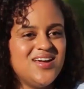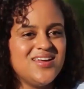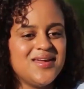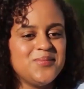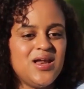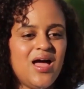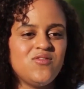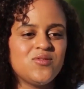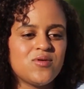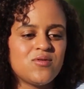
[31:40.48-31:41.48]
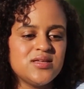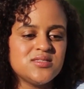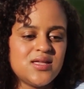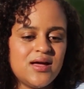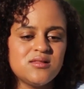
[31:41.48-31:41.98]
fun. I mean, I have a great
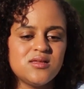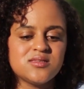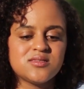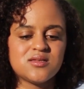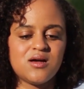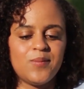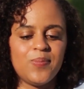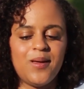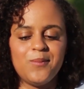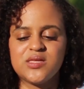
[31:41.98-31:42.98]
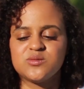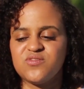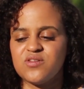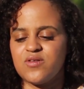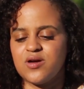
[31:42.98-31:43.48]
stylist that makes
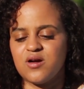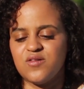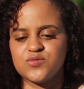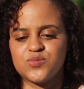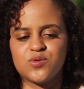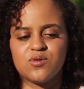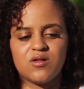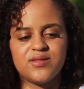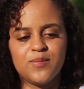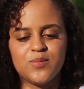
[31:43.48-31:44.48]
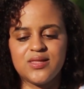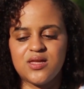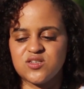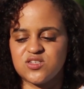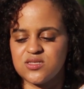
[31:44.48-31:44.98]
me feel very comfortable called
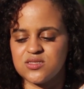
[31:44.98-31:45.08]
Emily,